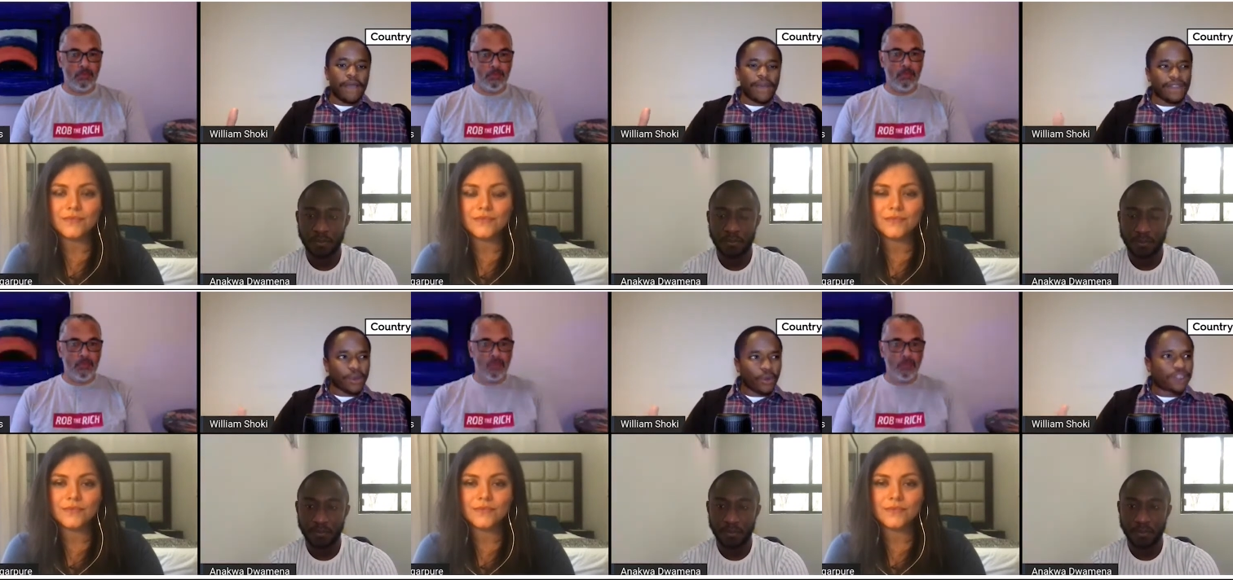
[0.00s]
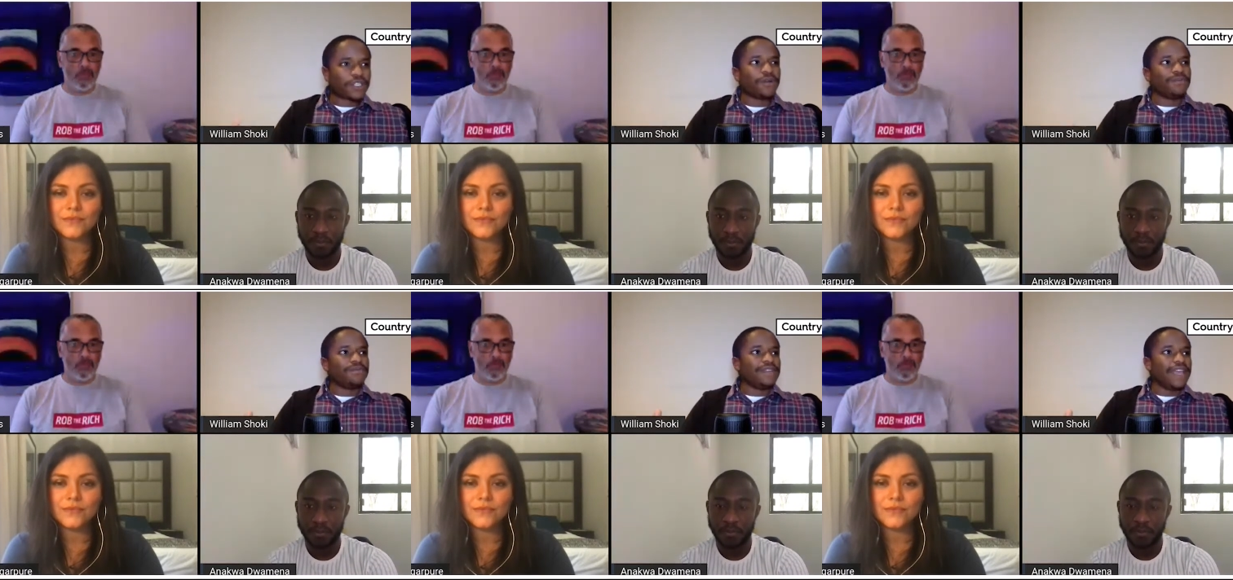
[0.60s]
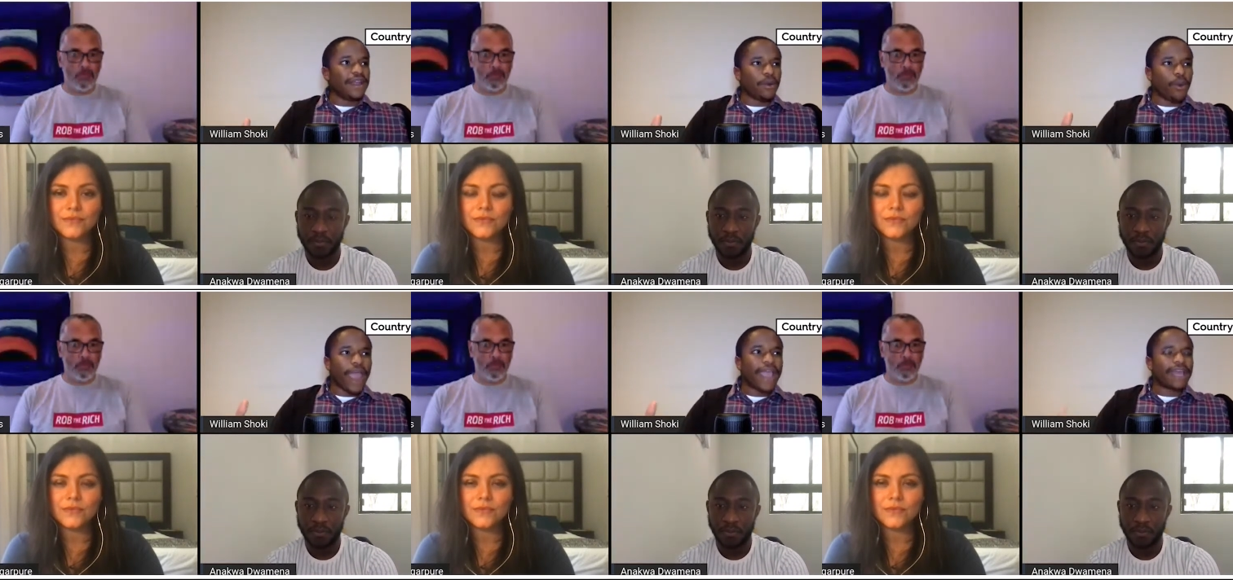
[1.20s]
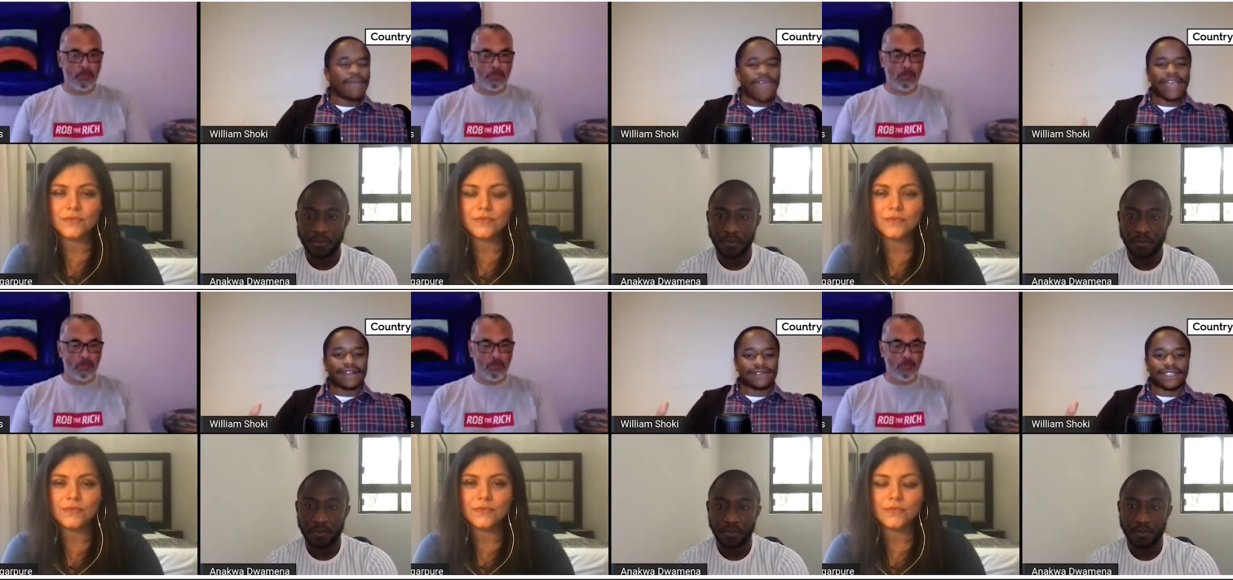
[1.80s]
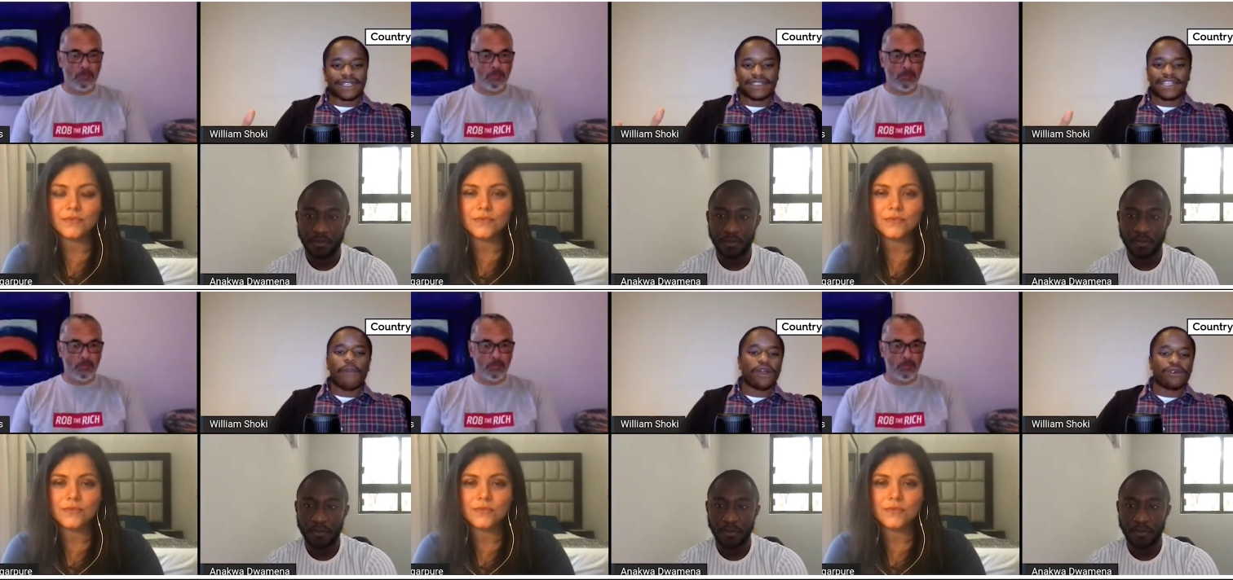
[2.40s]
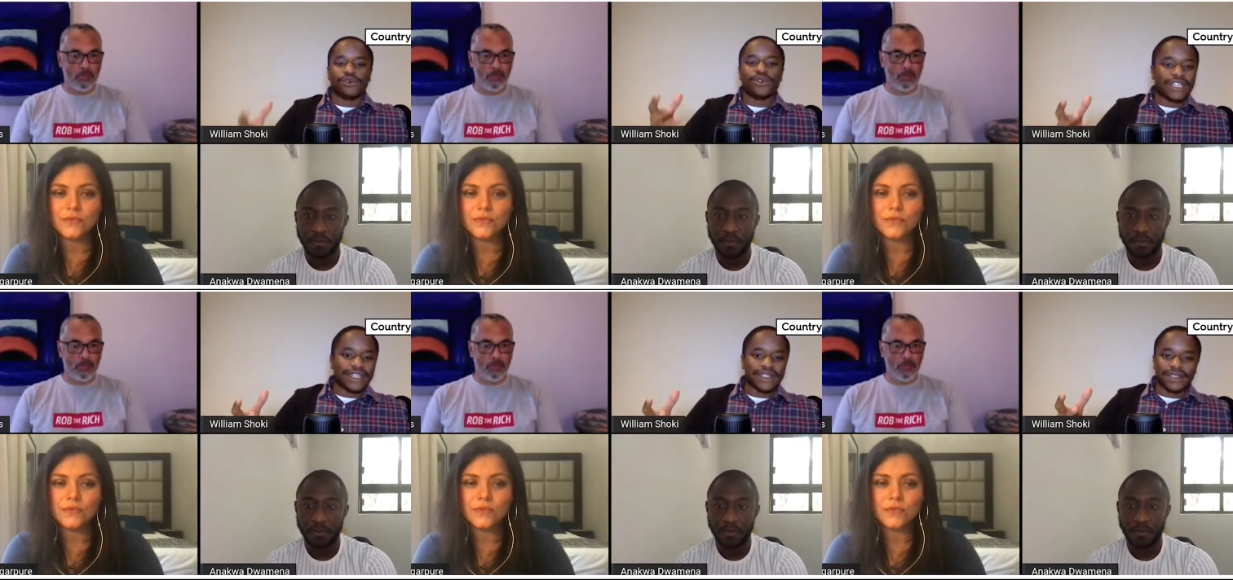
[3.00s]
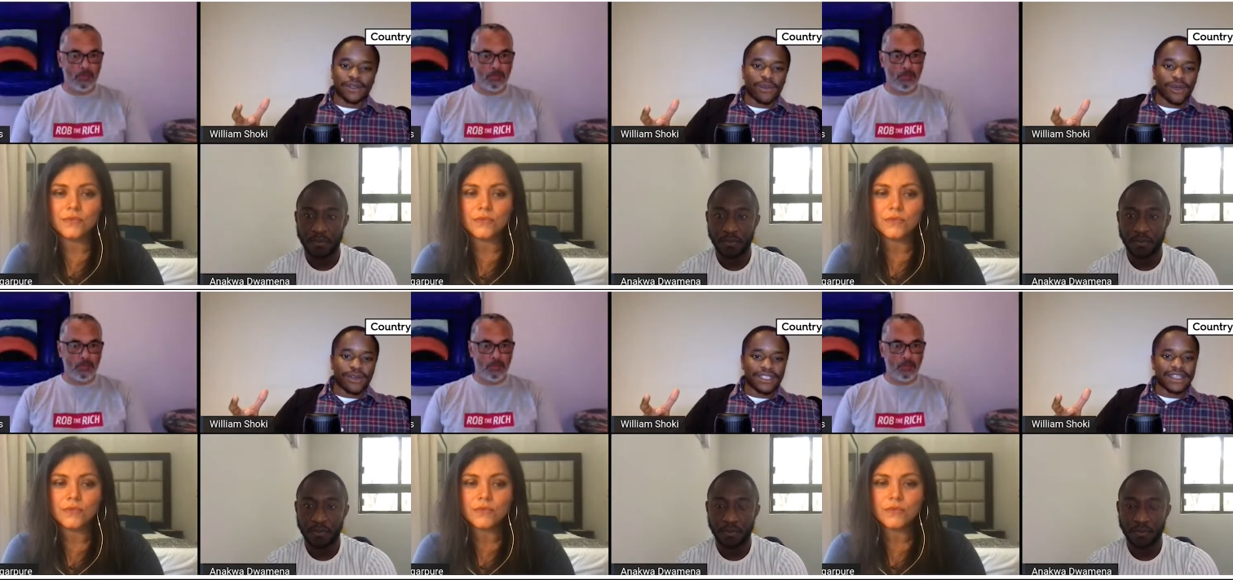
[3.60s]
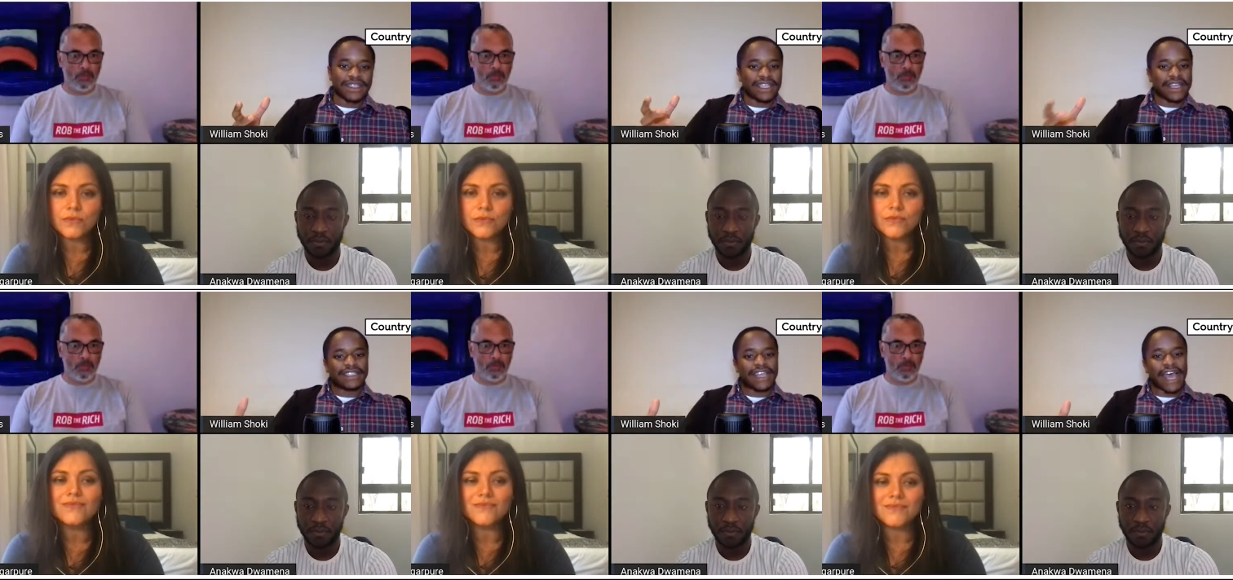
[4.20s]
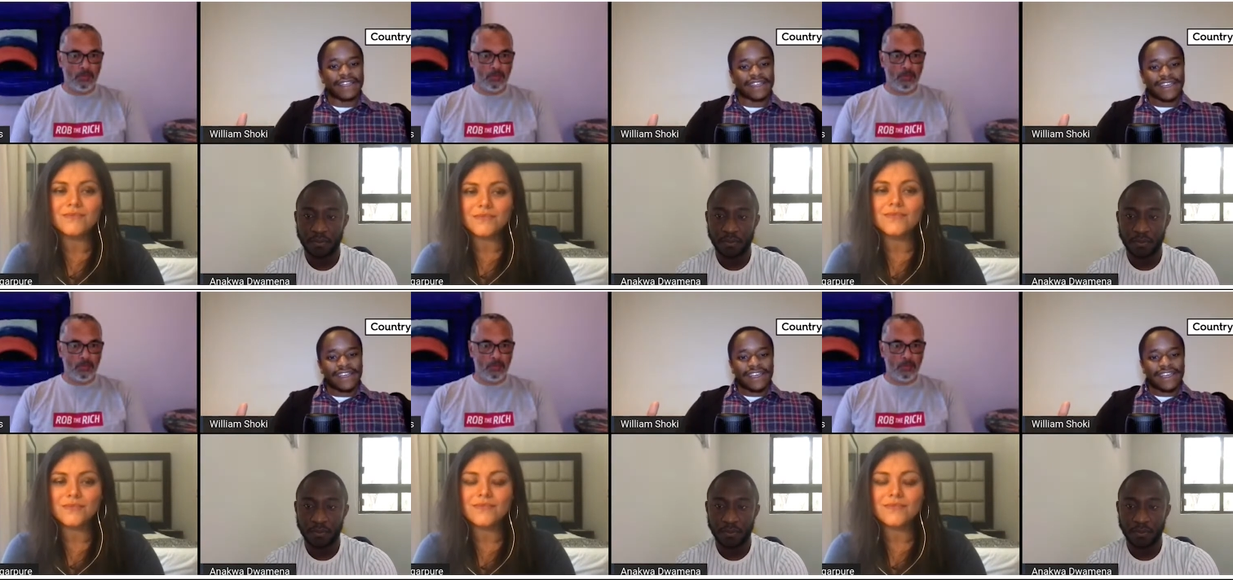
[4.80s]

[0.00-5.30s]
Speaker 1: but it also in a way can make it somewhat rootless almost in the sense that